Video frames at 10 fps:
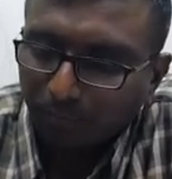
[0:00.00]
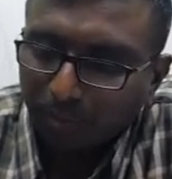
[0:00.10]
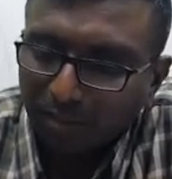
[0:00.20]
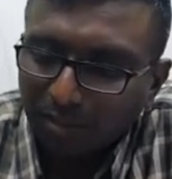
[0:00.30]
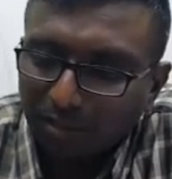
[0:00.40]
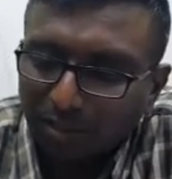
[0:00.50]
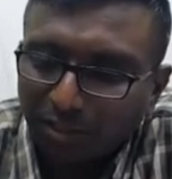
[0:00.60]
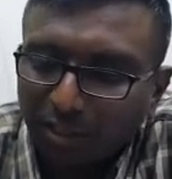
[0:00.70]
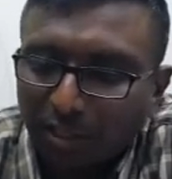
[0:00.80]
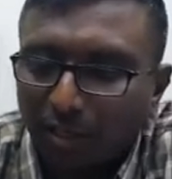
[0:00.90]
based on the
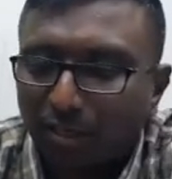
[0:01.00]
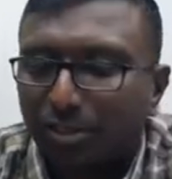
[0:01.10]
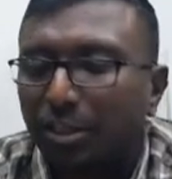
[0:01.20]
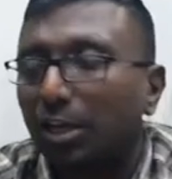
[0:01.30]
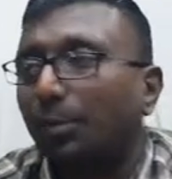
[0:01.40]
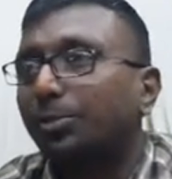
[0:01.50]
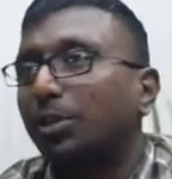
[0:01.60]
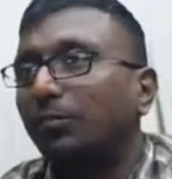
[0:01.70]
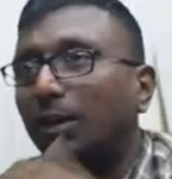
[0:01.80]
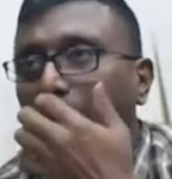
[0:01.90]
share or share
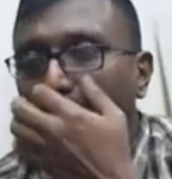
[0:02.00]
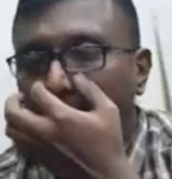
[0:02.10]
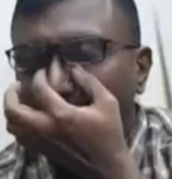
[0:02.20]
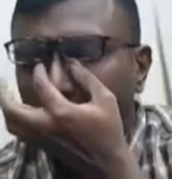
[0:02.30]
option value